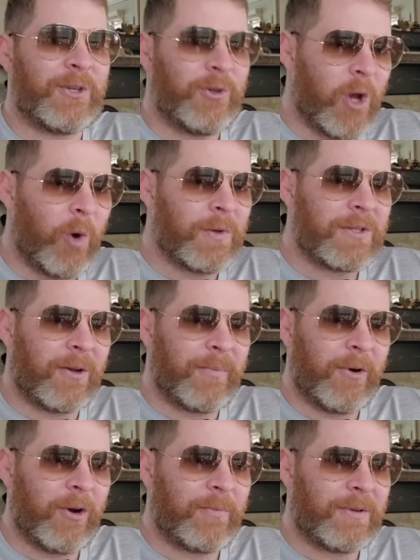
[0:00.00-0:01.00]
You know it's on
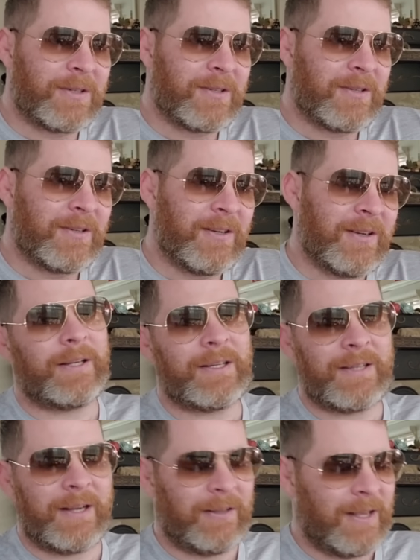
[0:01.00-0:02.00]
purpose. Like I
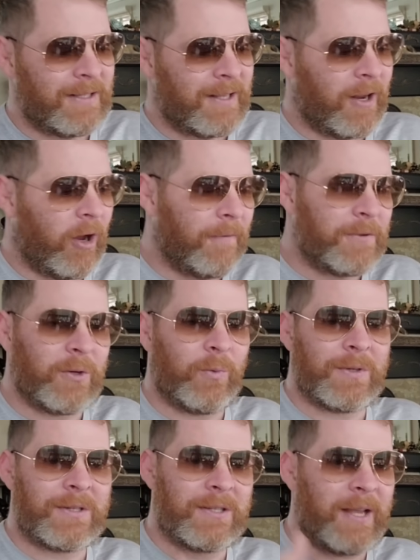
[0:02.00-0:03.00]
said, unless that officer
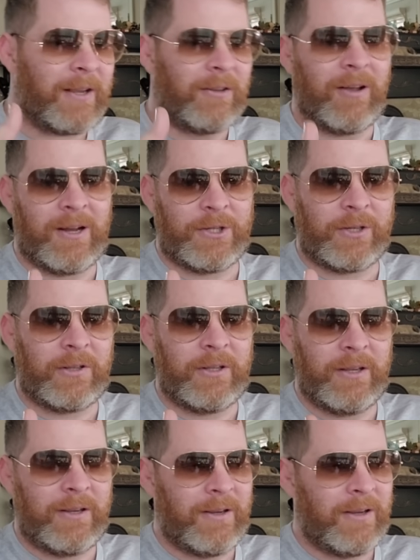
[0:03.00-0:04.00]
was
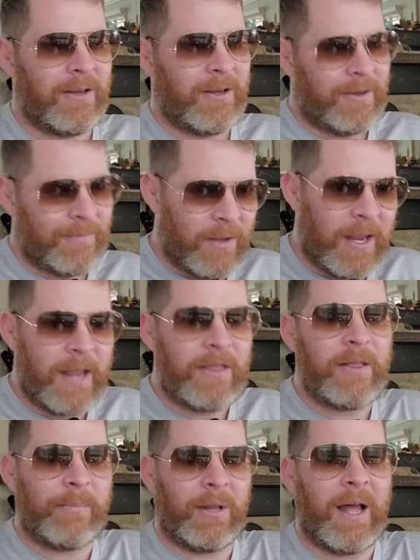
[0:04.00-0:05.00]
psychologically
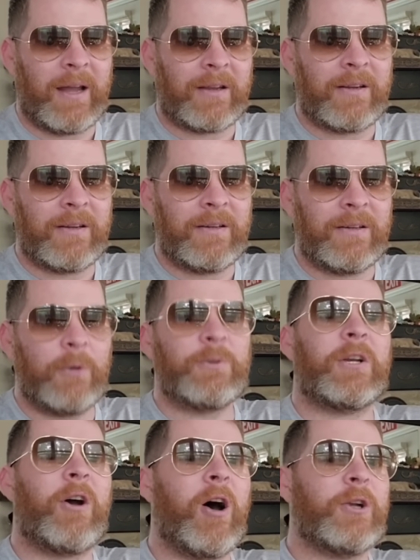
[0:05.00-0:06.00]
in the black, it
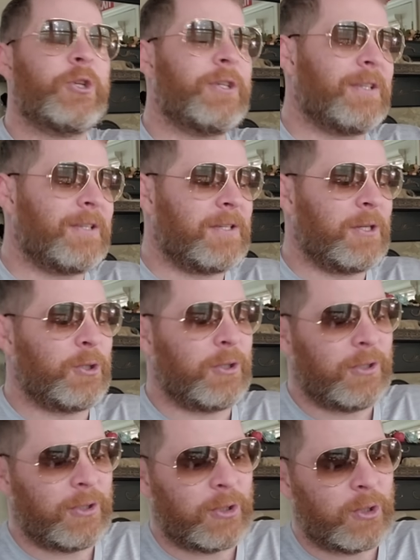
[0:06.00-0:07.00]
was a conscious
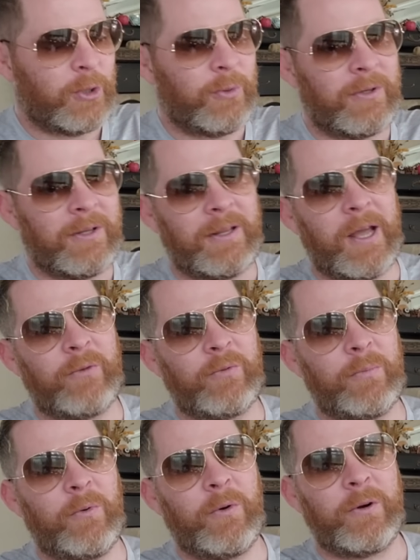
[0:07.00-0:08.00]
decision to shoot that
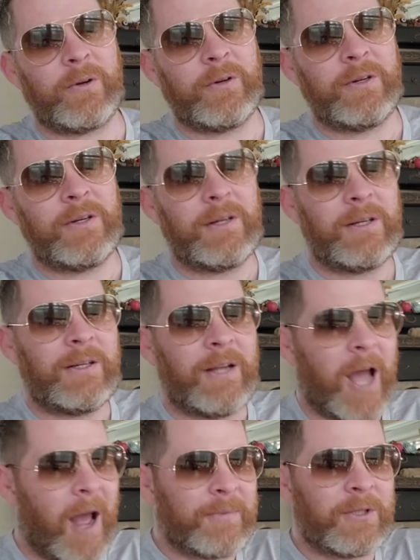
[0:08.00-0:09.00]
reporter.
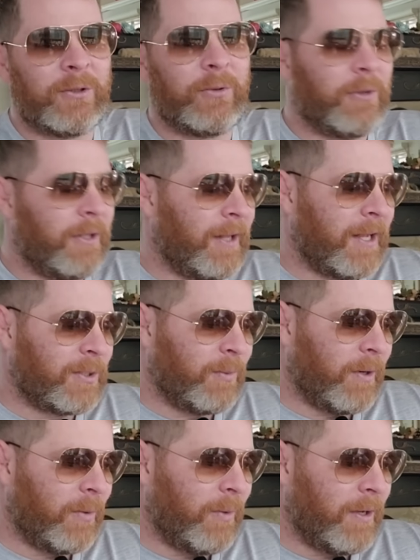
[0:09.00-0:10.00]
Absolutely, that's
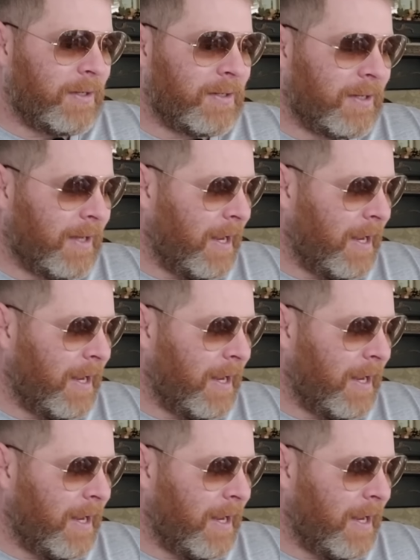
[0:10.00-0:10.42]
what it was.